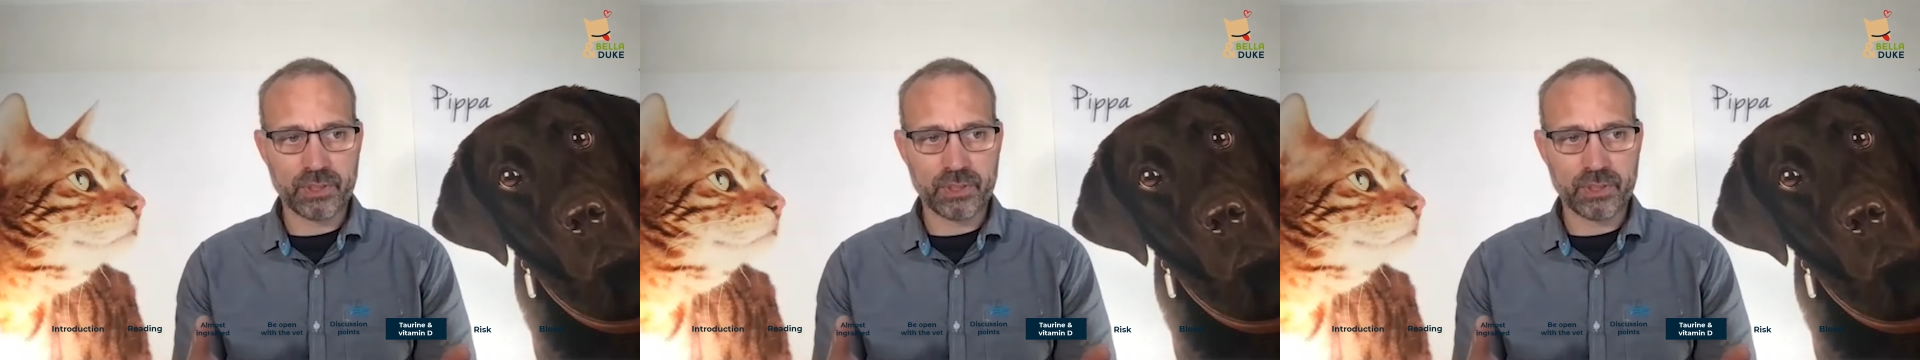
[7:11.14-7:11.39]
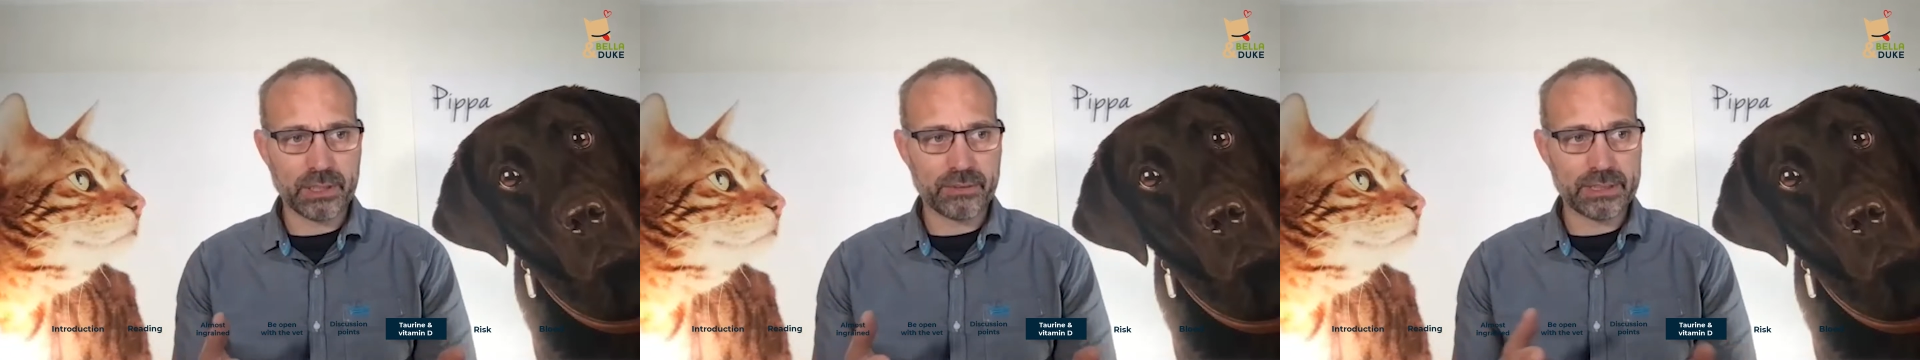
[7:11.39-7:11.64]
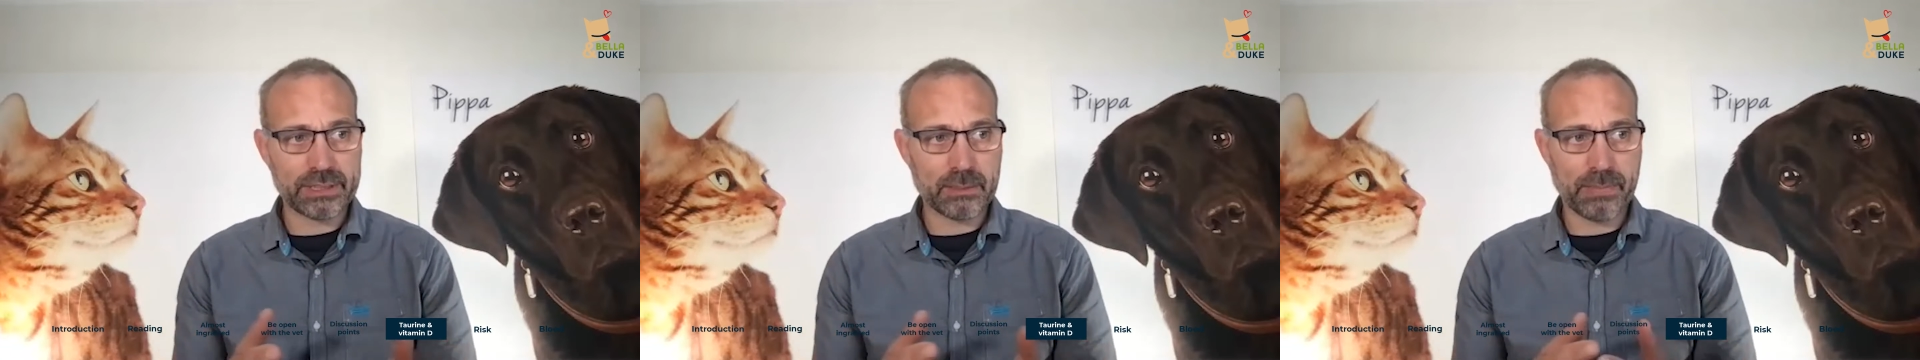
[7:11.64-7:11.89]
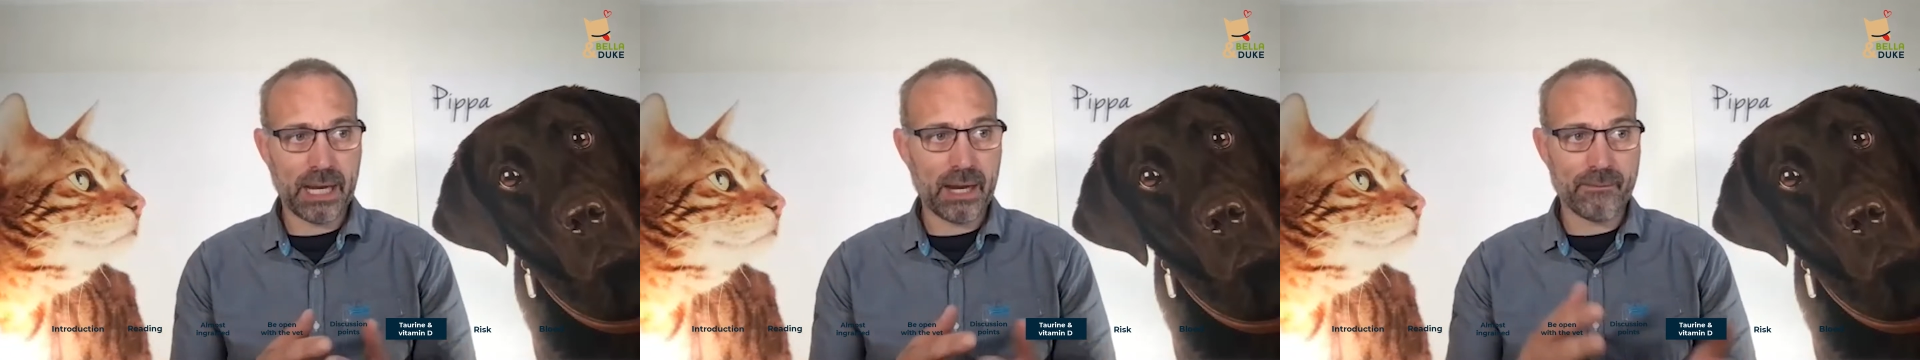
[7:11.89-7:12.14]
whether it's
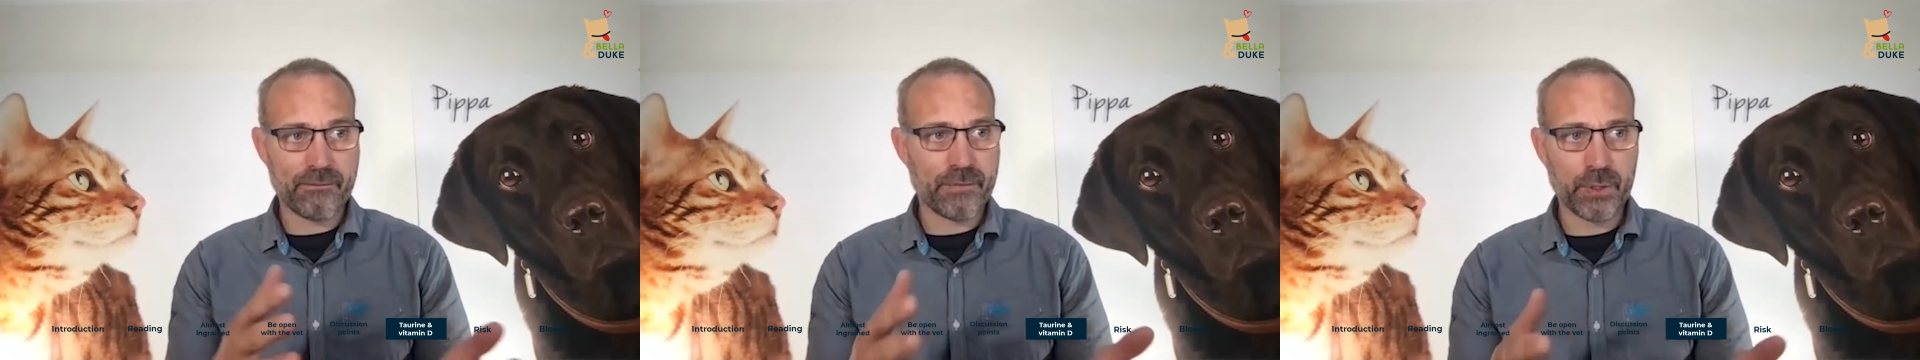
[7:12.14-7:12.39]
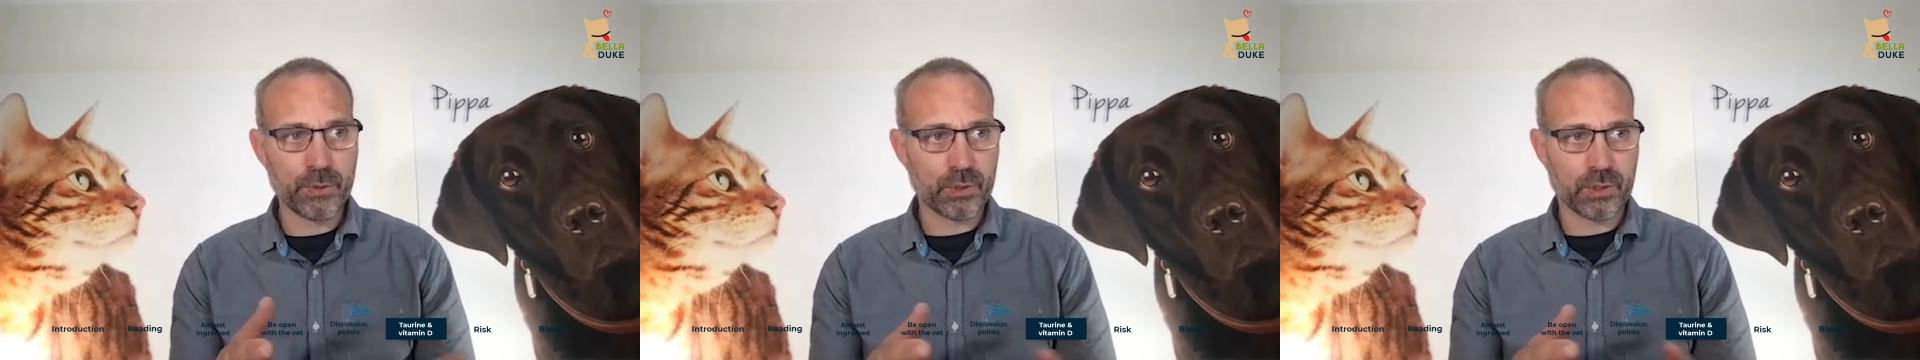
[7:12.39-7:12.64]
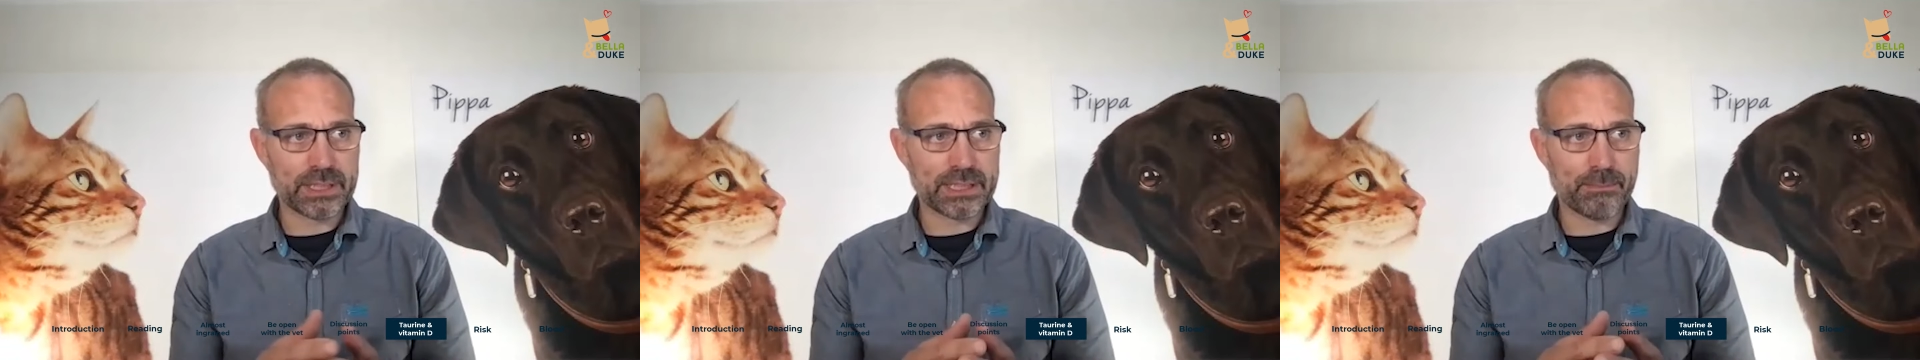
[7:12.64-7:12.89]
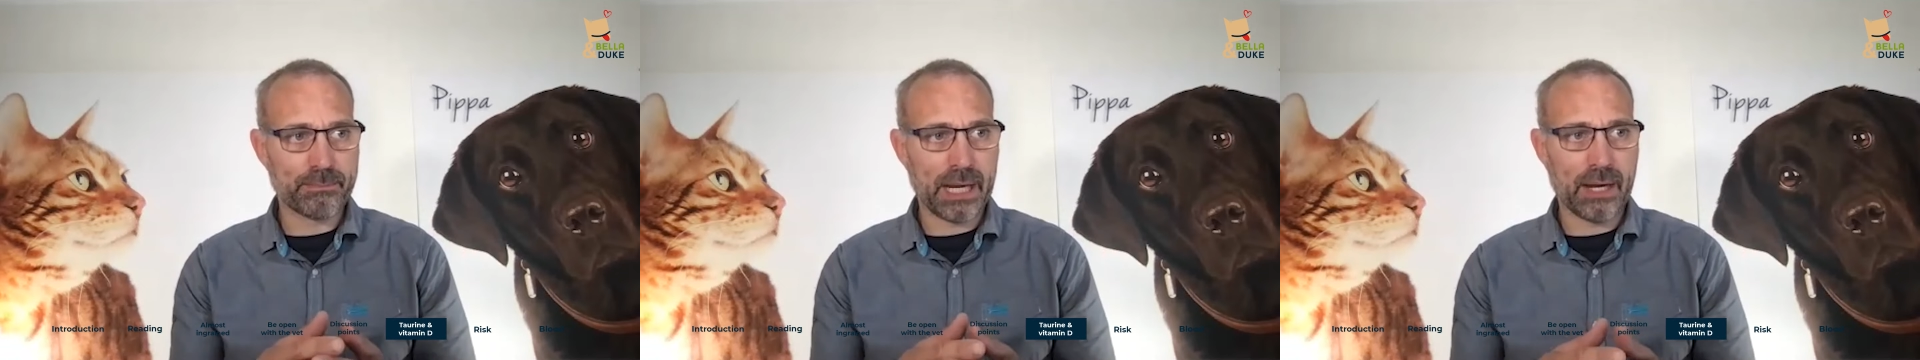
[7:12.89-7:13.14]
about food, or it's
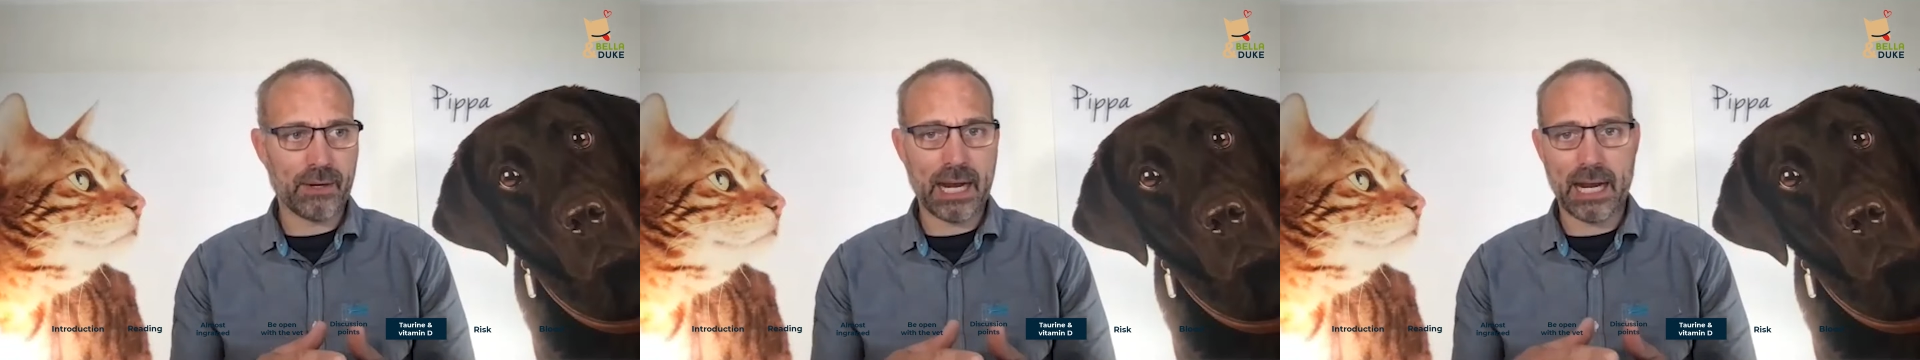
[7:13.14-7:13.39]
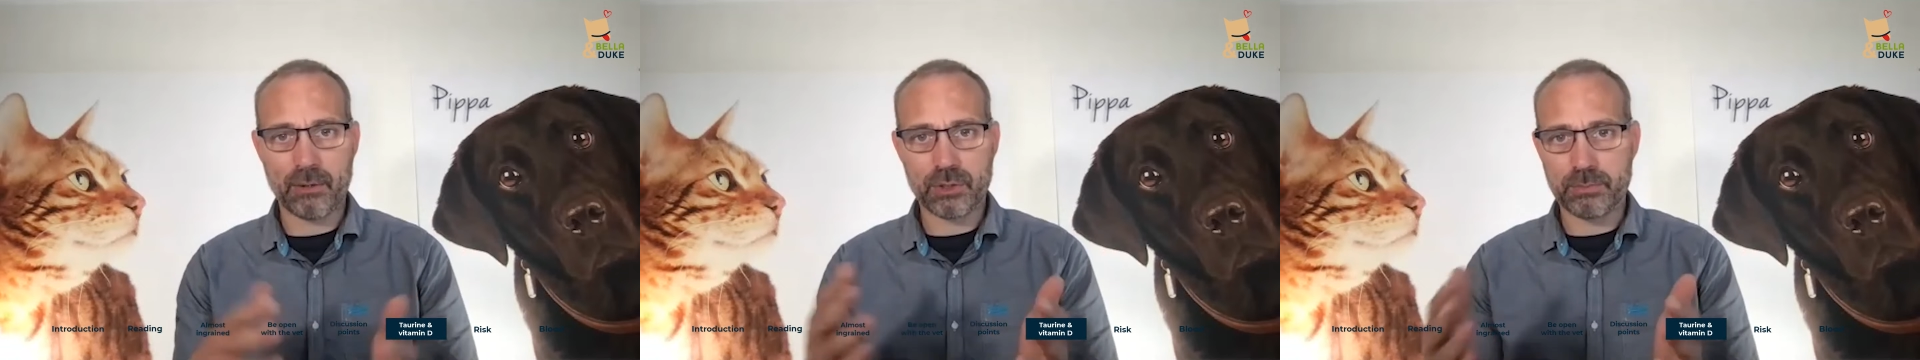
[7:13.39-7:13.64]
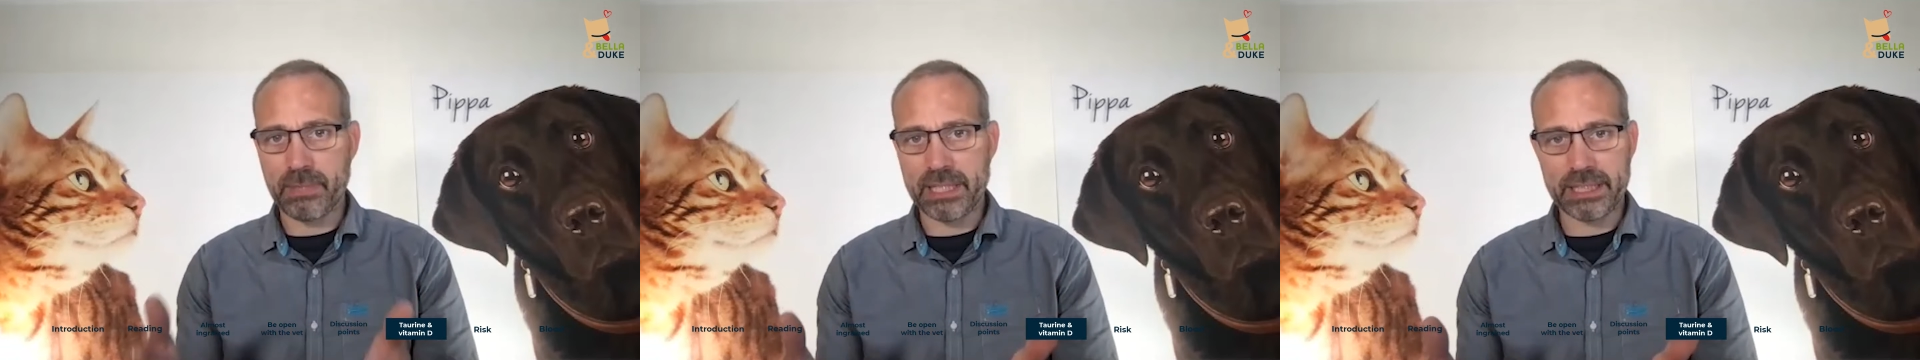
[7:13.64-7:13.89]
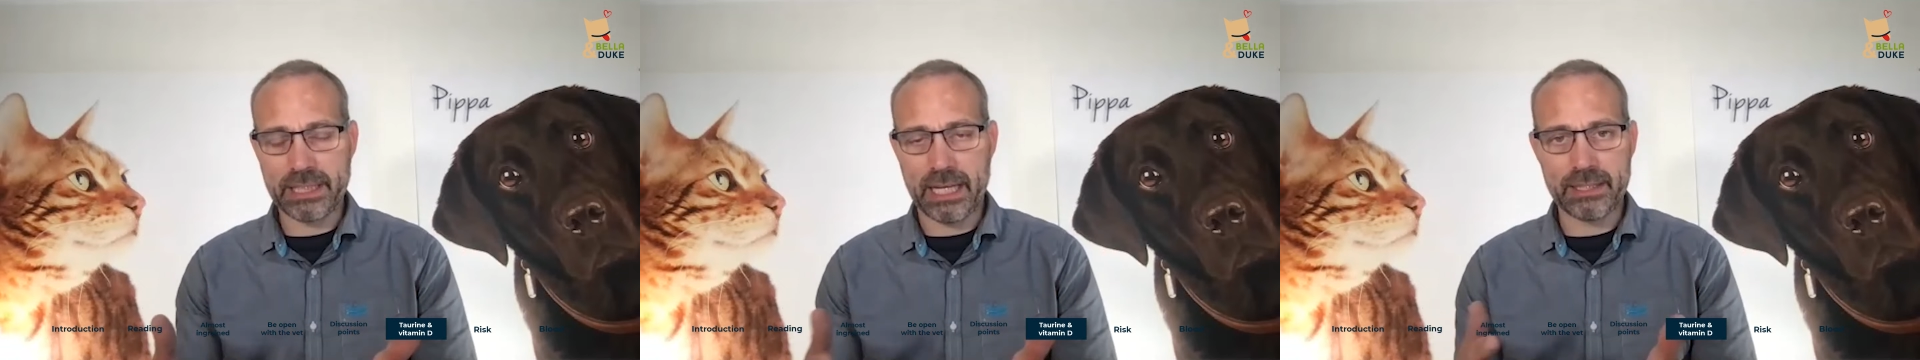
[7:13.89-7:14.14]
about how to
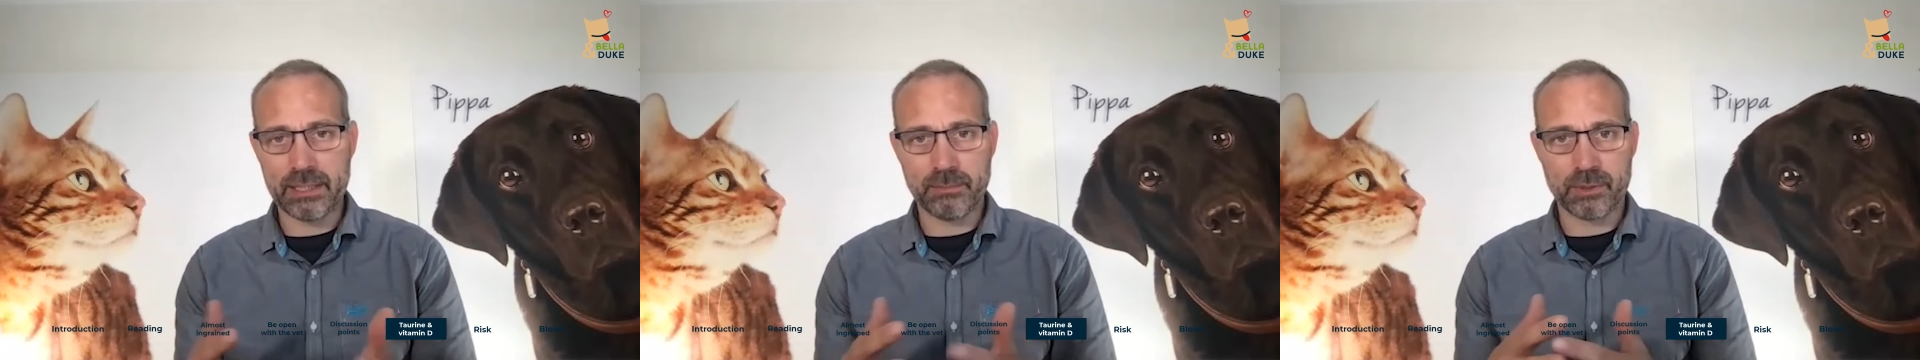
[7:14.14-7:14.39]
medicate them,